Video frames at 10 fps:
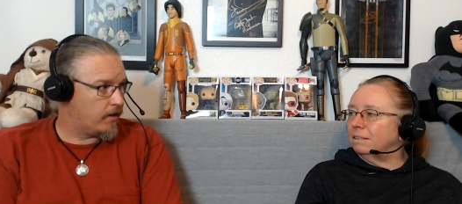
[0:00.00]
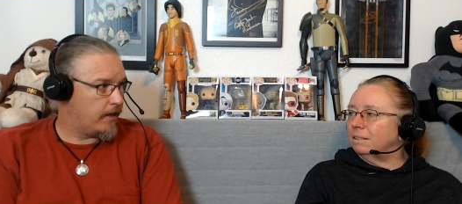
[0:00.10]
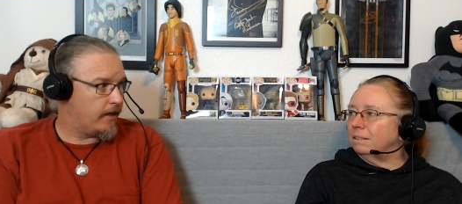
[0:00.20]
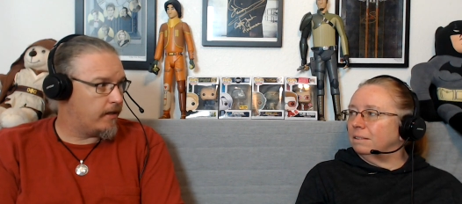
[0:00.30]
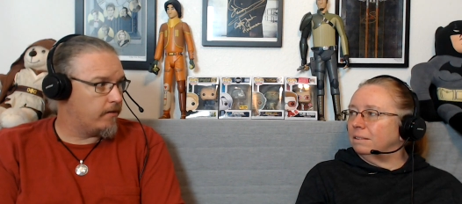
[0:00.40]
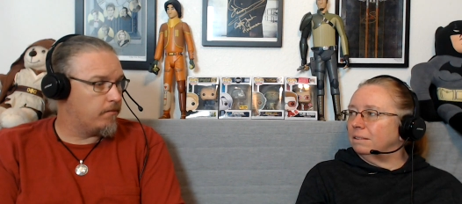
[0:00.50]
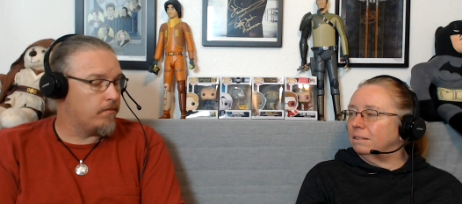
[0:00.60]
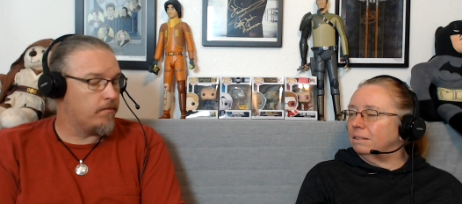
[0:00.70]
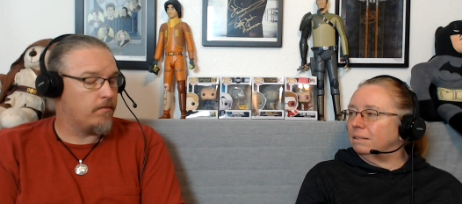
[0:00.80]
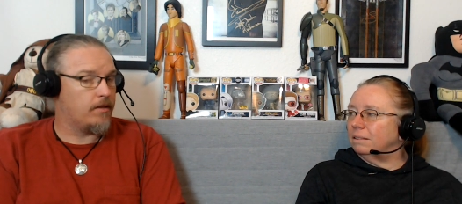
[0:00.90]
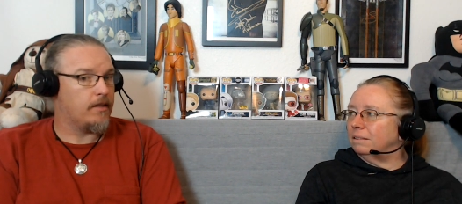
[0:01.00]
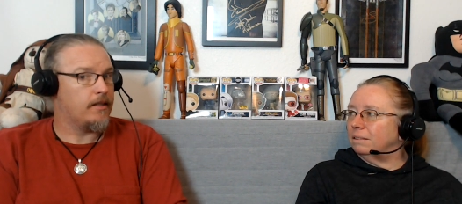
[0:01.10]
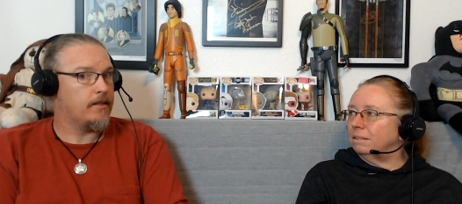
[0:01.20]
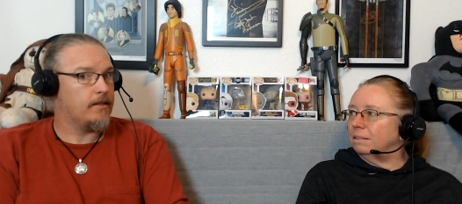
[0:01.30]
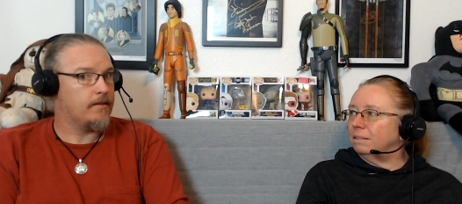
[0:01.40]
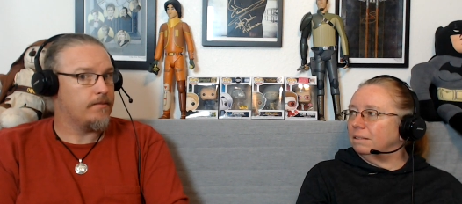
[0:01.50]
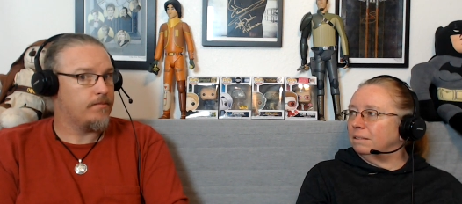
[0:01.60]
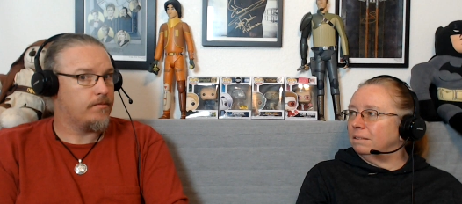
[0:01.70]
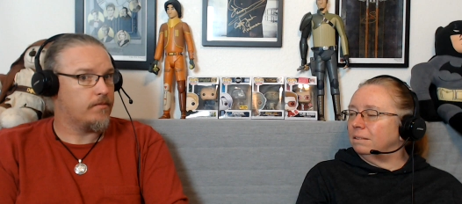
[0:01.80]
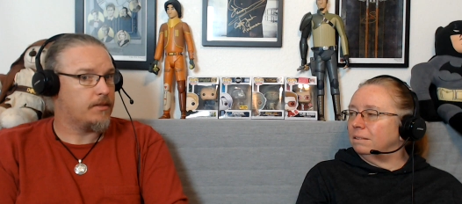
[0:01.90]
Speaker 1: and uh,
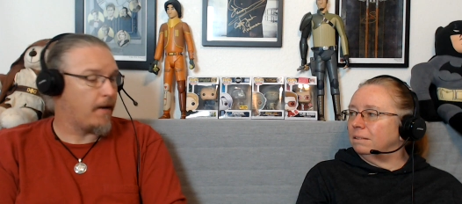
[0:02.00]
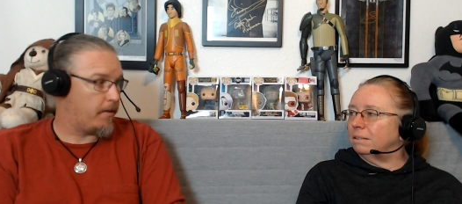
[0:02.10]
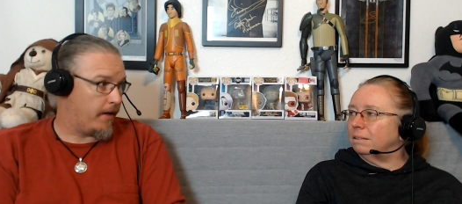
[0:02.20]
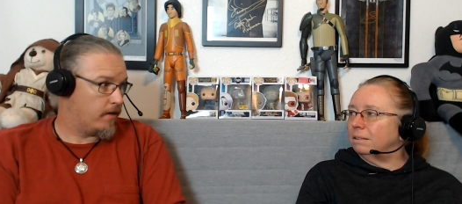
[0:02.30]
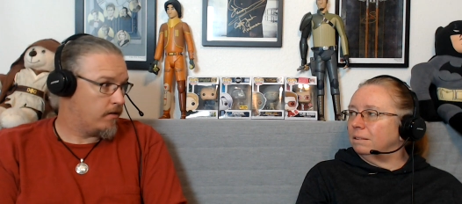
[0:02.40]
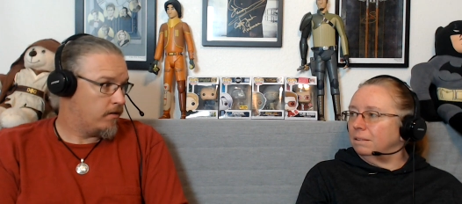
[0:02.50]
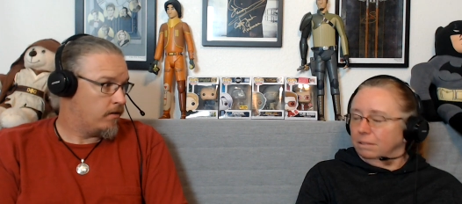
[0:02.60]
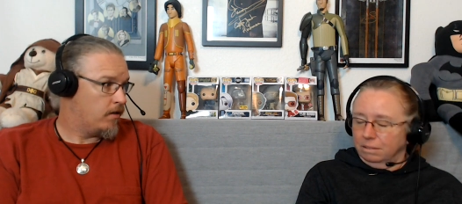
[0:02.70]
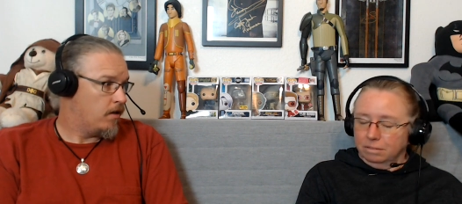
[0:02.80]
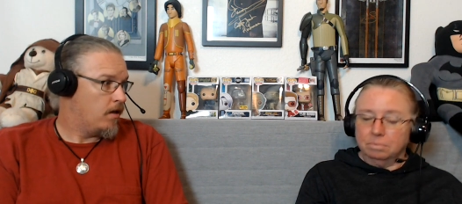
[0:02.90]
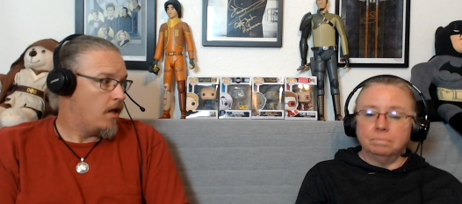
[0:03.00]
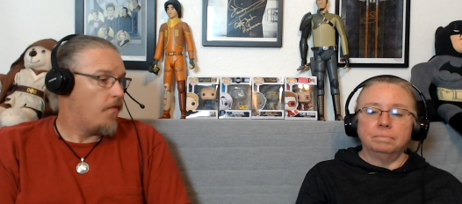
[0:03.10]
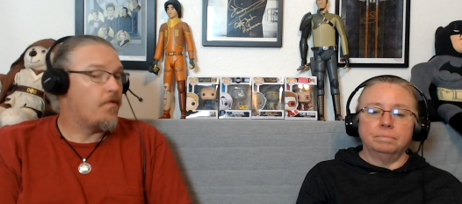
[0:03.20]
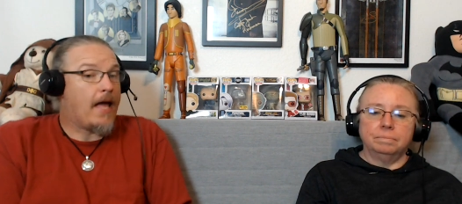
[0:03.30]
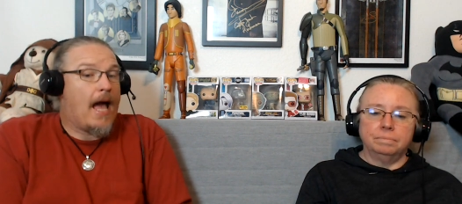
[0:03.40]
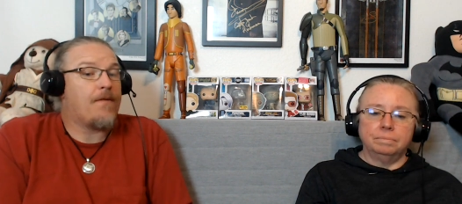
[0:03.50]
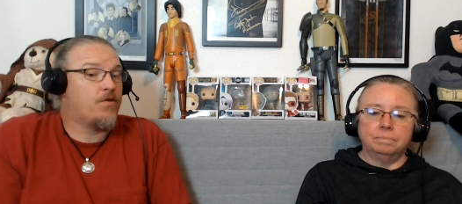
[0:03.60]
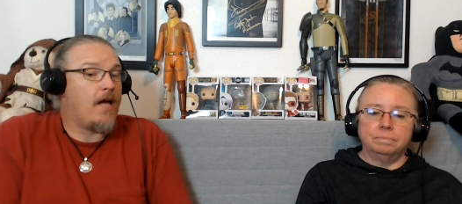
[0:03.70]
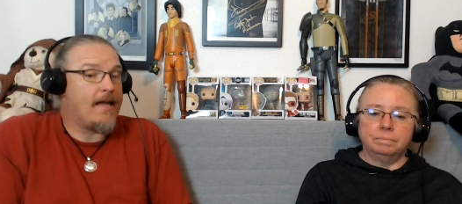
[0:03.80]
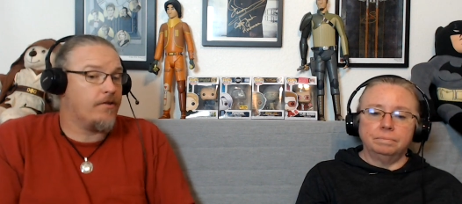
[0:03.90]
Spider Man, they have
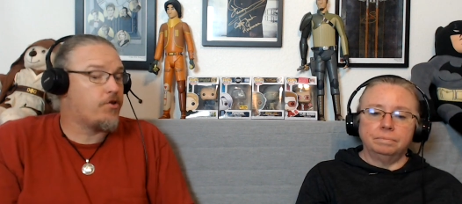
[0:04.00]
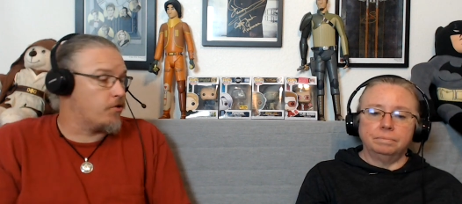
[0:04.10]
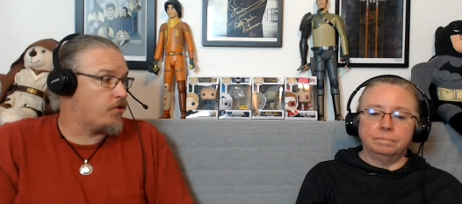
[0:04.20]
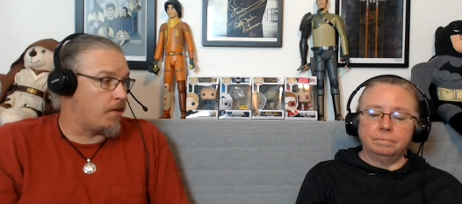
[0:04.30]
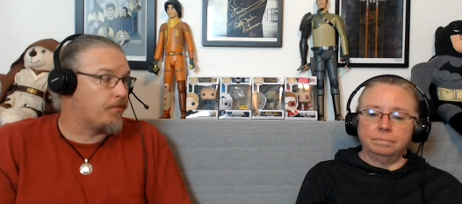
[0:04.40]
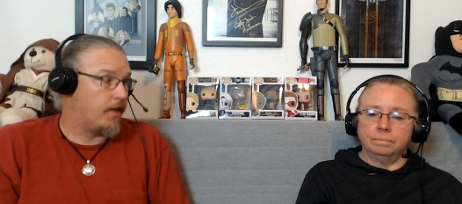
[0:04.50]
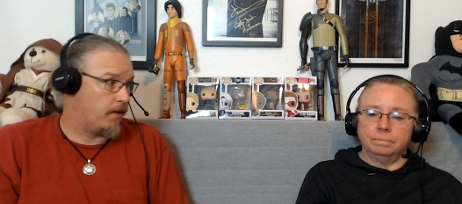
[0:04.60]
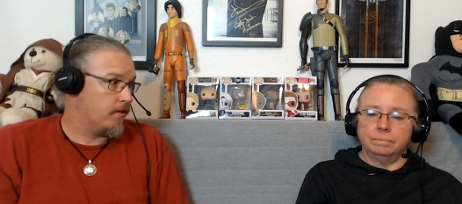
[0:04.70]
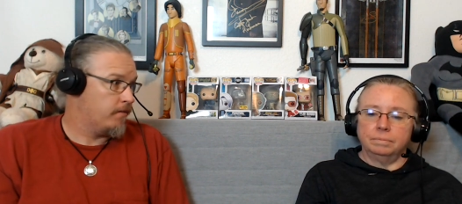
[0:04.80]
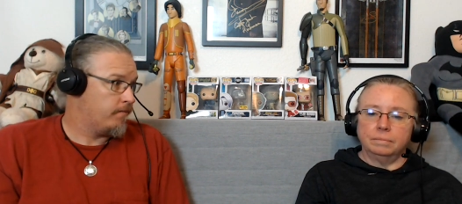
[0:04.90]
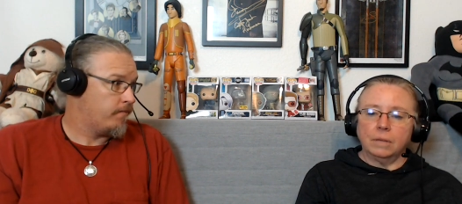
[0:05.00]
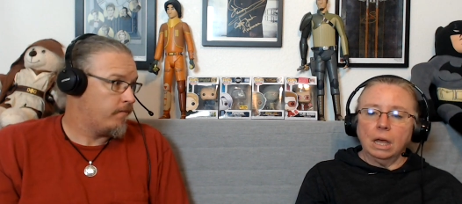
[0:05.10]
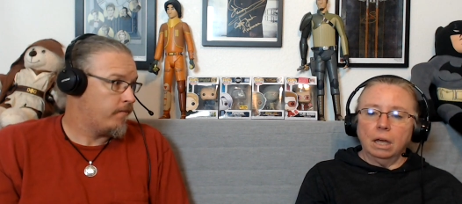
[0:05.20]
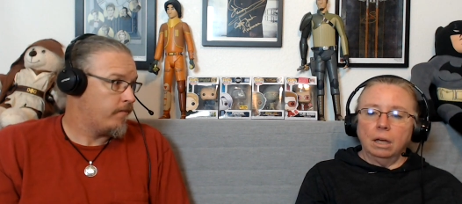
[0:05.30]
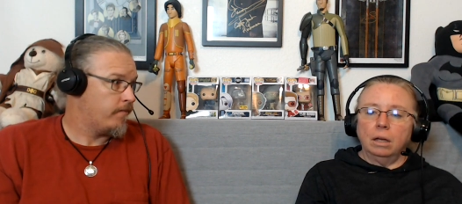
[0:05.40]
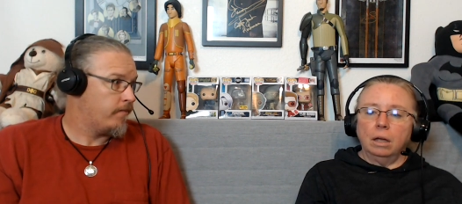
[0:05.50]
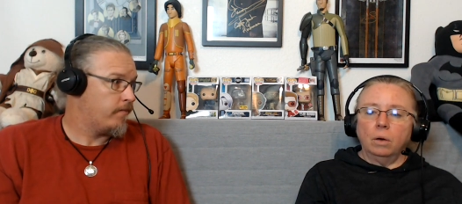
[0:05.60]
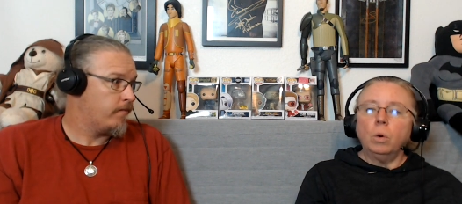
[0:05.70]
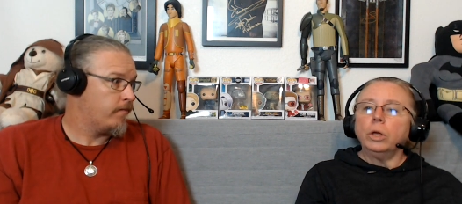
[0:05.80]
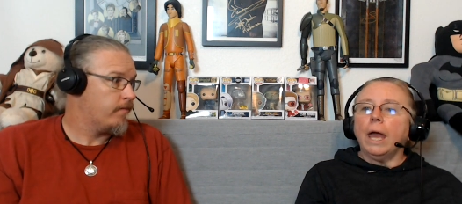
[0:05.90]
to answer something.
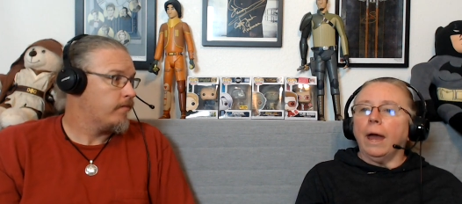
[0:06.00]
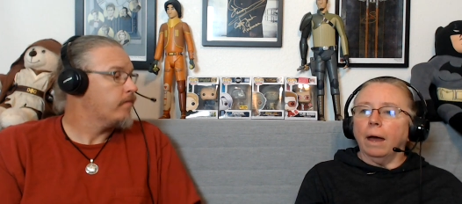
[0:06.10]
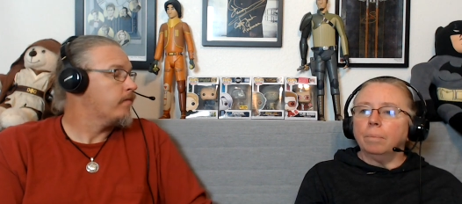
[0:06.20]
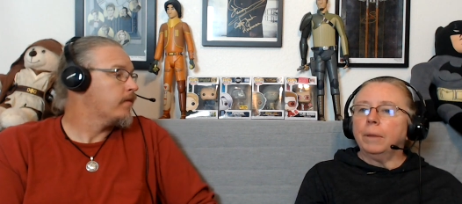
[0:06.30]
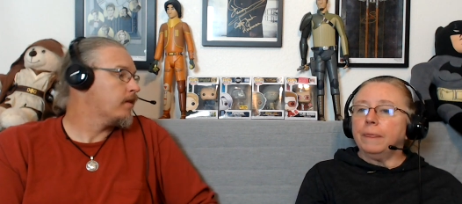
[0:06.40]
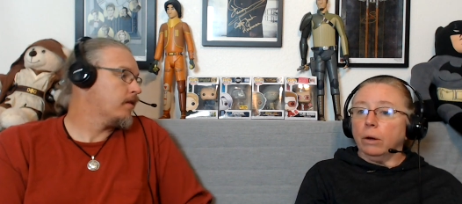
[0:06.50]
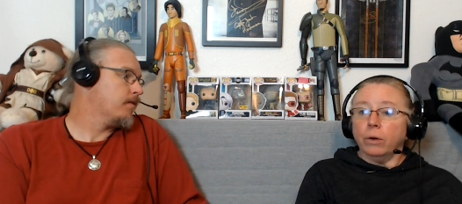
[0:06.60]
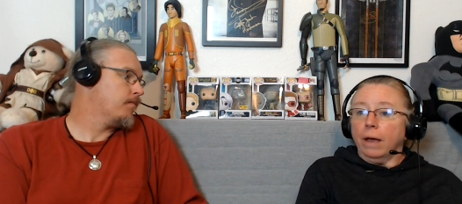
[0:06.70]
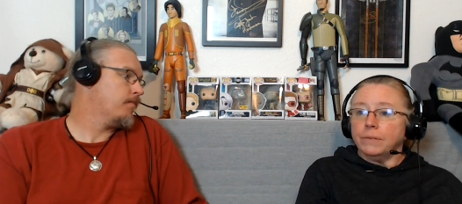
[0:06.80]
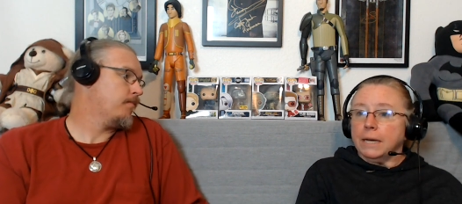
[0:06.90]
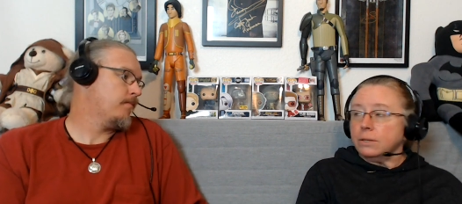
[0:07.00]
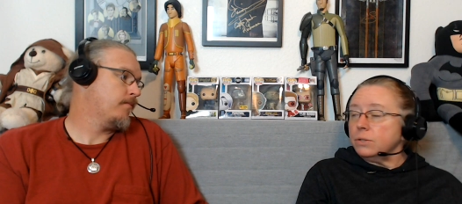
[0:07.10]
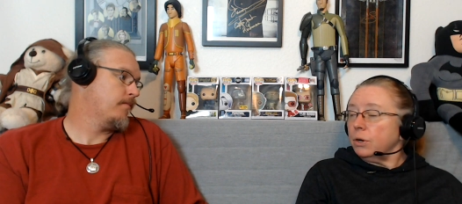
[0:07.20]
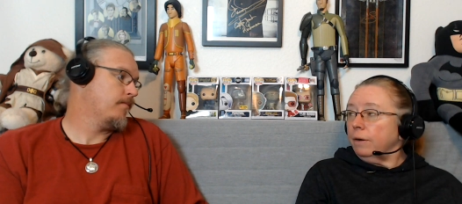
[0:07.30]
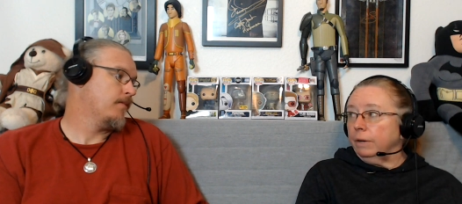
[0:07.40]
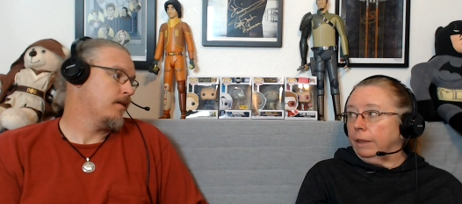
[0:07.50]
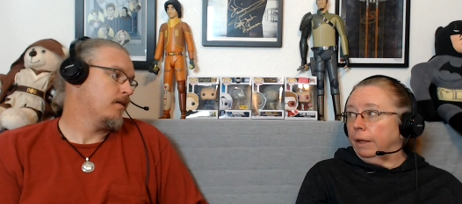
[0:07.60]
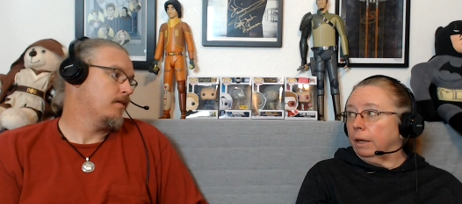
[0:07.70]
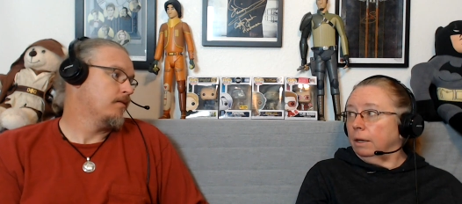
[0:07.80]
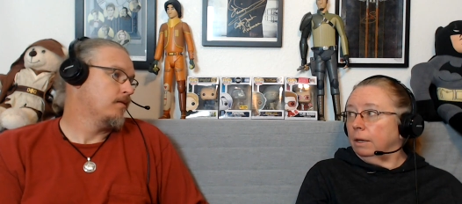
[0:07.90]
Speaker 2: Well, yeah, but they don't have to answer
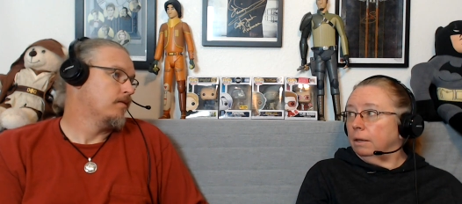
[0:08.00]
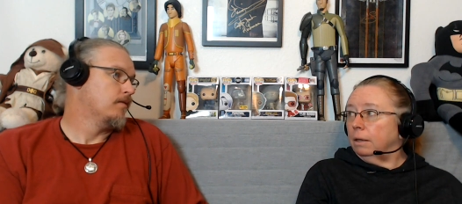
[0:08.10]
everything.